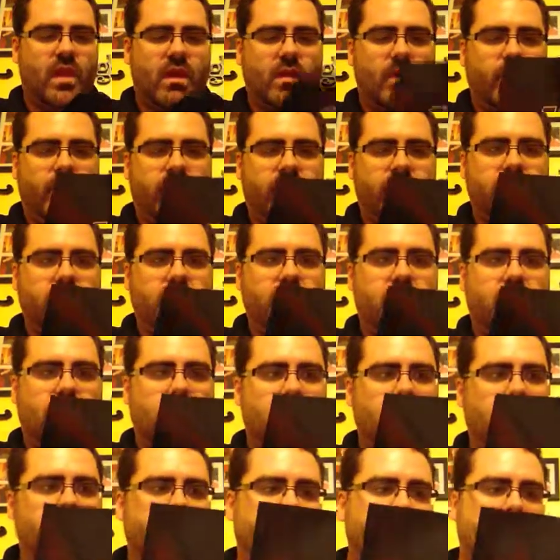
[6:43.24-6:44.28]
But, you
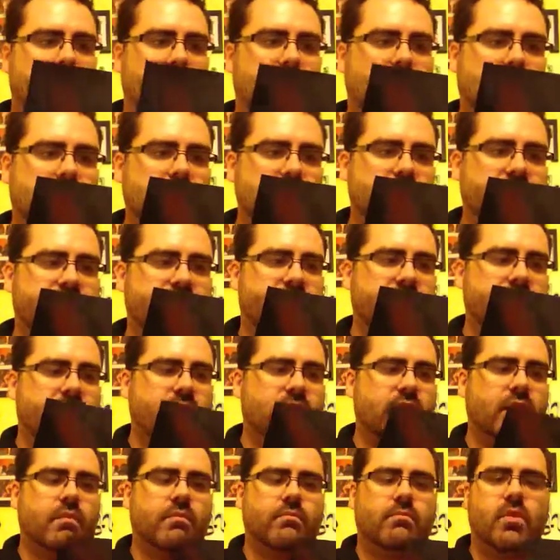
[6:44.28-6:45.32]
know,
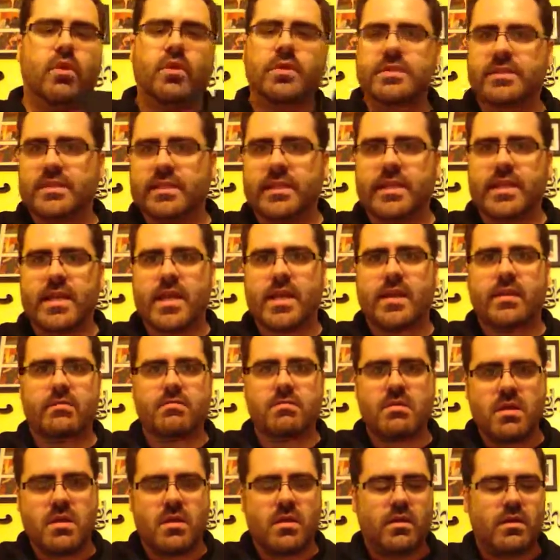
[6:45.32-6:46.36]
living mostly
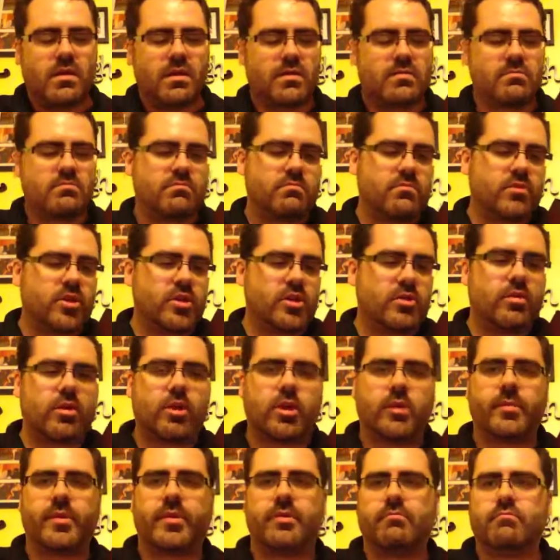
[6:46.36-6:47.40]
in you know,
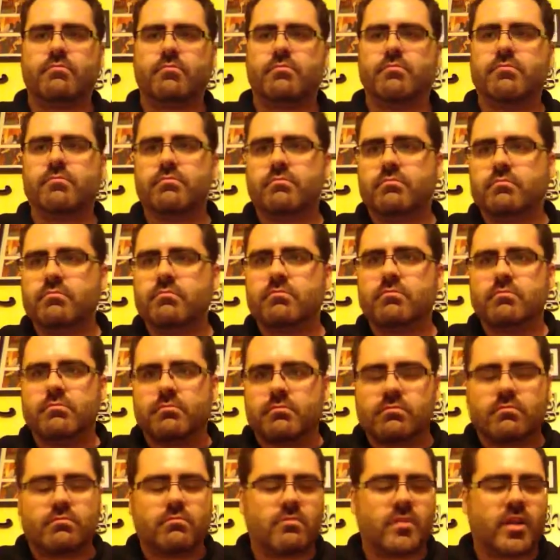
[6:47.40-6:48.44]
urban
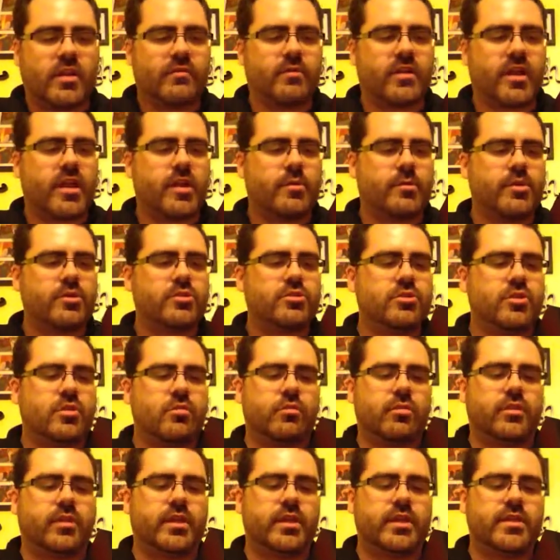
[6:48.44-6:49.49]
environments, you
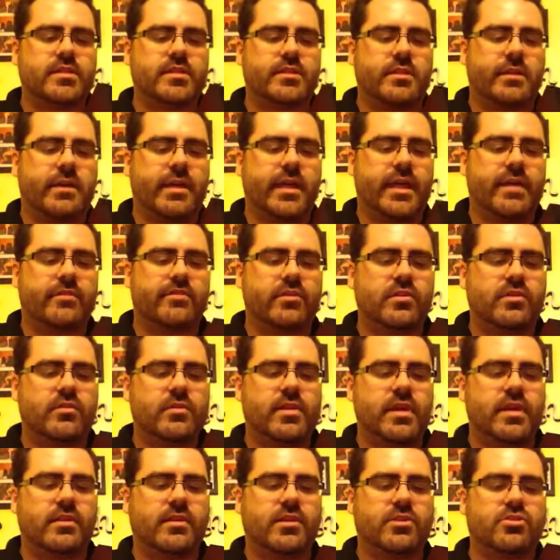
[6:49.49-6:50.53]
don't really necessarily have to do
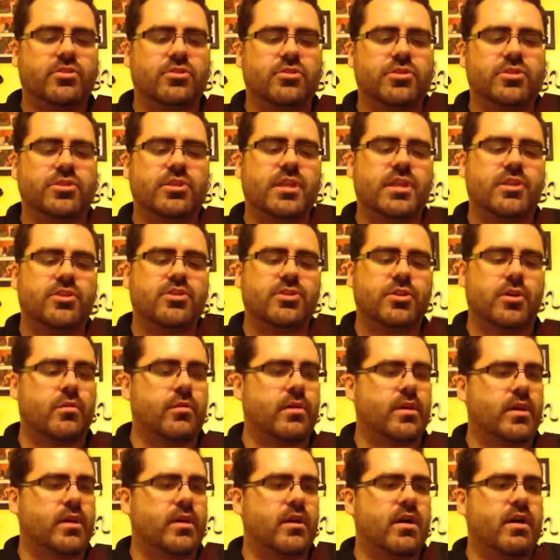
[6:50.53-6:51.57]
that unless you're just kind of
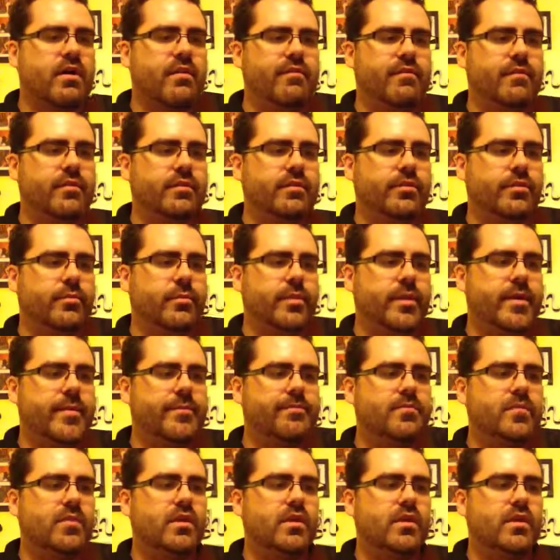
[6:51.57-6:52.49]
showing it off for a little bit.